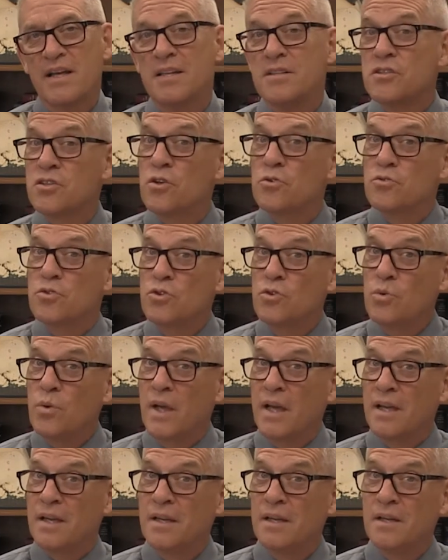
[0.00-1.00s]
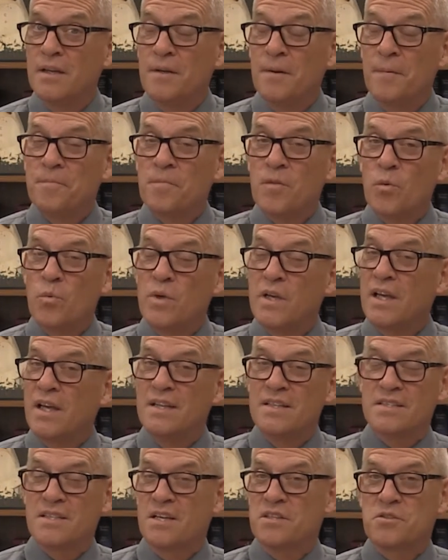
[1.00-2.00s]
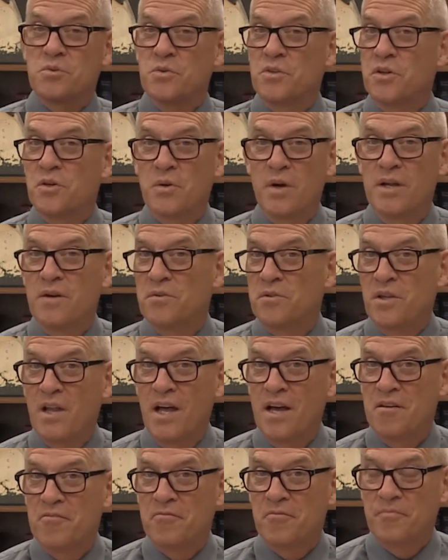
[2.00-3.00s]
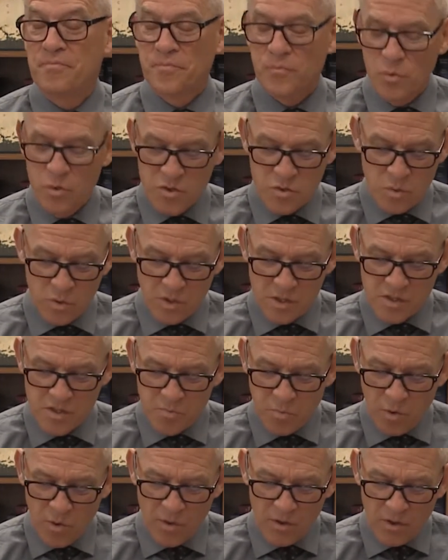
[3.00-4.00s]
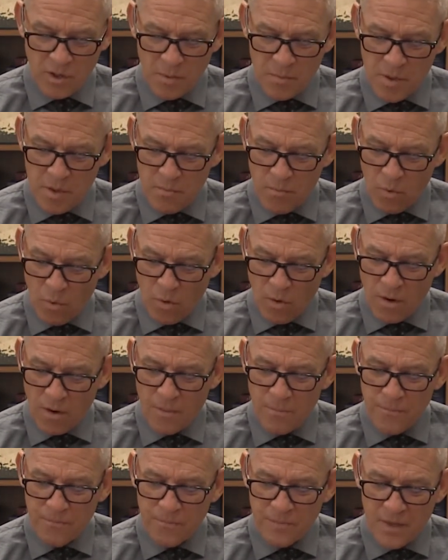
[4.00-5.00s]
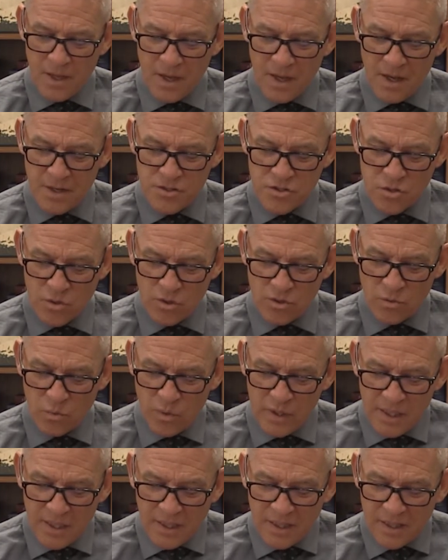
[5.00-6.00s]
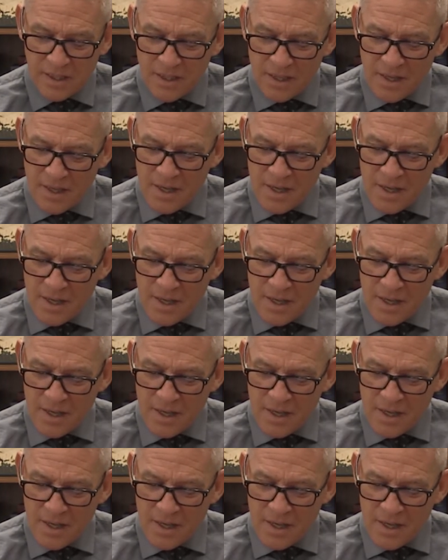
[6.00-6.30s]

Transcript: And in so doing, we get in touch with a greater love, which we'll explore a little bit more during the week.